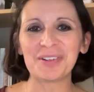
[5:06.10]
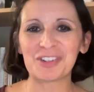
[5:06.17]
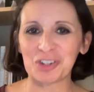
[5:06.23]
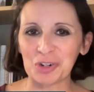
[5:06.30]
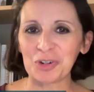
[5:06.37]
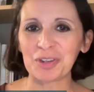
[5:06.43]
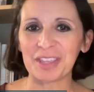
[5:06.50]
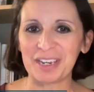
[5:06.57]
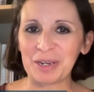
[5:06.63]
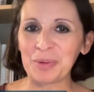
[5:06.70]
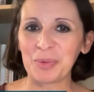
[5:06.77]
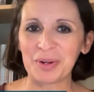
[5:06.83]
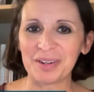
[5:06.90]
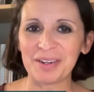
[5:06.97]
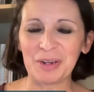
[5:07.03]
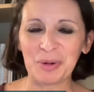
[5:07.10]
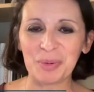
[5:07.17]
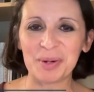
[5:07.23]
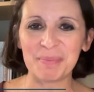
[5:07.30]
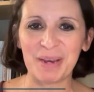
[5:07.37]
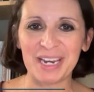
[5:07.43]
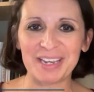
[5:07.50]
sure that you
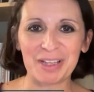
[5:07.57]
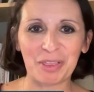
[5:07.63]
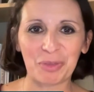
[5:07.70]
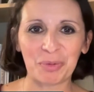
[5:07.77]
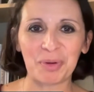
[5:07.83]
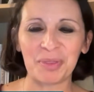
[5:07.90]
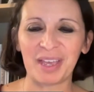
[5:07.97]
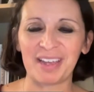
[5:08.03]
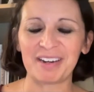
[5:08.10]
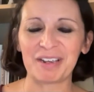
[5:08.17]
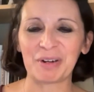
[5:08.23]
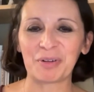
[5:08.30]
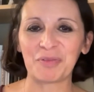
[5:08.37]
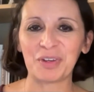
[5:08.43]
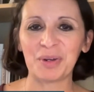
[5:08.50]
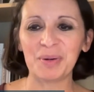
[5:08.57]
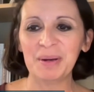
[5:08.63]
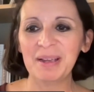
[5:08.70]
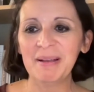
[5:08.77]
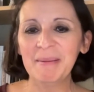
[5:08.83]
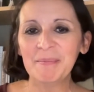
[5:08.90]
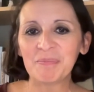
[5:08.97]
would make it through that interview,
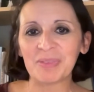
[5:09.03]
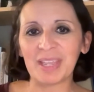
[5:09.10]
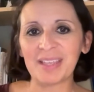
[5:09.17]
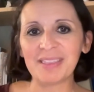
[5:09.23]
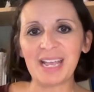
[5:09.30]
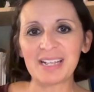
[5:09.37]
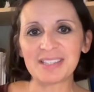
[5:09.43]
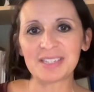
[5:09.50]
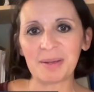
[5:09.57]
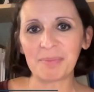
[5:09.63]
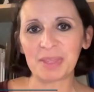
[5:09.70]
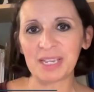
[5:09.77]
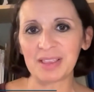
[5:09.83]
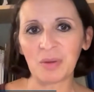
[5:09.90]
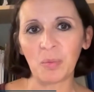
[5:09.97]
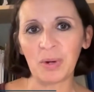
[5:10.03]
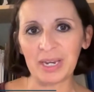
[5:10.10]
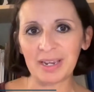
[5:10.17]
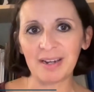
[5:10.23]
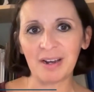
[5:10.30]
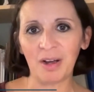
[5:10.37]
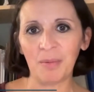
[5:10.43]
then that's something that we
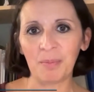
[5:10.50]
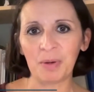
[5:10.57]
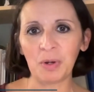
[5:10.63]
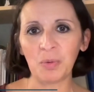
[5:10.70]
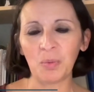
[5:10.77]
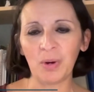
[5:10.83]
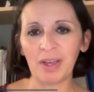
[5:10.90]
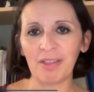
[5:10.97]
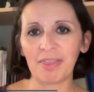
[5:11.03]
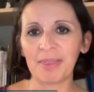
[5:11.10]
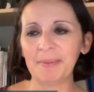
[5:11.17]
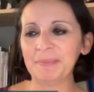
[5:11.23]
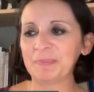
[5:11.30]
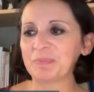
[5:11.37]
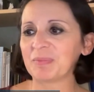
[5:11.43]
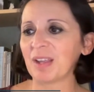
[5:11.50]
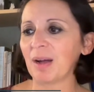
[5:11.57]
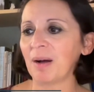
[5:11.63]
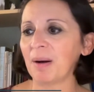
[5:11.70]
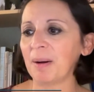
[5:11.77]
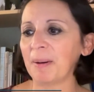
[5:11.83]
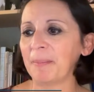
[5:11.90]
can help you with.
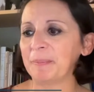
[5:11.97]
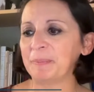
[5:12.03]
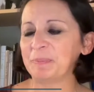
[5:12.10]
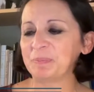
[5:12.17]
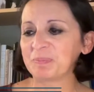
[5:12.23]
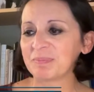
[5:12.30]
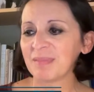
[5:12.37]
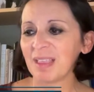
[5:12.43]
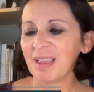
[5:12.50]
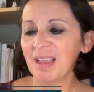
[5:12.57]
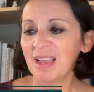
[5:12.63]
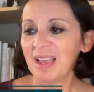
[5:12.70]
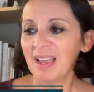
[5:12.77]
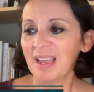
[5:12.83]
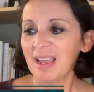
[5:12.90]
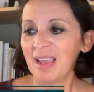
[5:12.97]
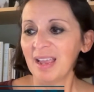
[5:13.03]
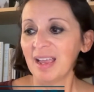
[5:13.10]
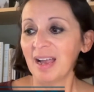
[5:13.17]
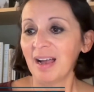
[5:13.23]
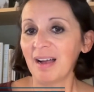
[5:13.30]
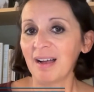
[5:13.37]
Um,
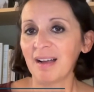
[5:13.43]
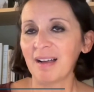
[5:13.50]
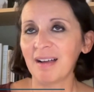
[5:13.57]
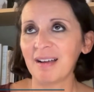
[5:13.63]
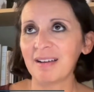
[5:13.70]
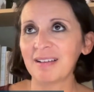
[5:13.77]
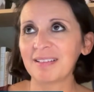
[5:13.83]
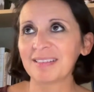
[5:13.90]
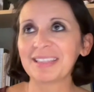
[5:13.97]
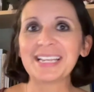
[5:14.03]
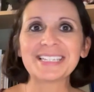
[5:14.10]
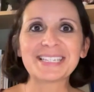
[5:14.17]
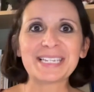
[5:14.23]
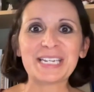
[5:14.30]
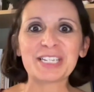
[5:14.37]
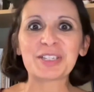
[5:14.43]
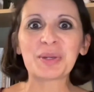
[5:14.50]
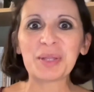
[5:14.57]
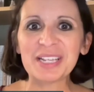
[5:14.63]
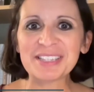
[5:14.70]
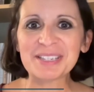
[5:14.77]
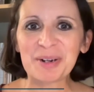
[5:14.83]
let's see. So
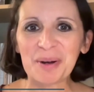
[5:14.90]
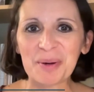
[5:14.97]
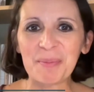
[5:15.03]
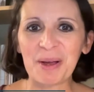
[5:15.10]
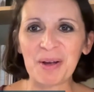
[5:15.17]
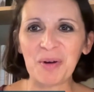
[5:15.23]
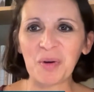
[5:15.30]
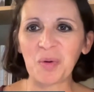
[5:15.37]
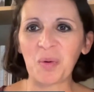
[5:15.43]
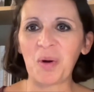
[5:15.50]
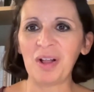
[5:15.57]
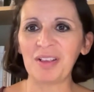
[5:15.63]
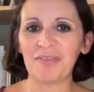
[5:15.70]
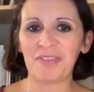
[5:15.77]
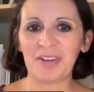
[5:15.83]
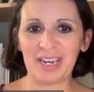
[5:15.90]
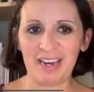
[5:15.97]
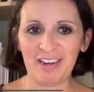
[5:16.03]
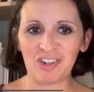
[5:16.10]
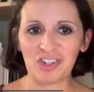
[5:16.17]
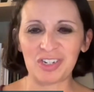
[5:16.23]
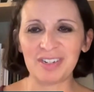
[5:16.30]
let's talk about
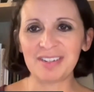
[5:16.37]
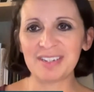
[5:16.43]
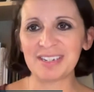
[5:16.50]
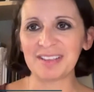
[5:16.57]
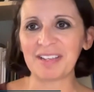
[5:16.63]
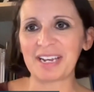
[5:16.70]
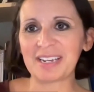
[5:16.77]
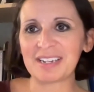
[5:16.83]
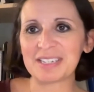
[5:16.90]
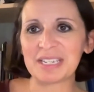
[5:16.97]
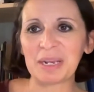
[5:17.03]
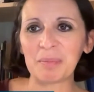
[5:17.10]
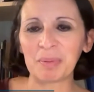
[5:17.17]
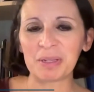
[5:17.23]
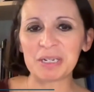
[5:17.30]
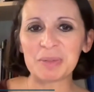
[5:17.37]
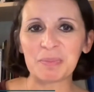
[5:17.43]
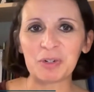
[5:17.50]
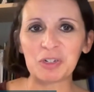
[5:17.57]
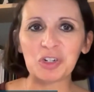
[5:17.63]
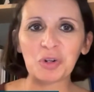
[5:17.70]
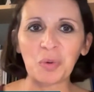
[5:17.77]
qualifications. And like I said, please
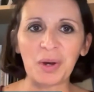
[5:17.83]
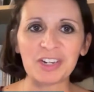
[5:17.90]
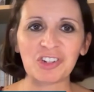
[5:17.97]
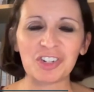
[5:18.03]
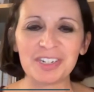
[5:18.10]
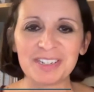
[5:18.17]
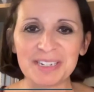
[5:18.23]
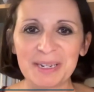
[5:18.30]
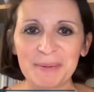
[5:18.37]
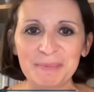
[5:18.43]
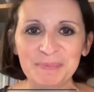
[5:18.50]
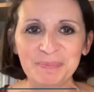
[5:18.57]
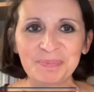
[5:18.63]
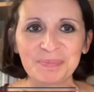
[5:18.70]
put your questions in,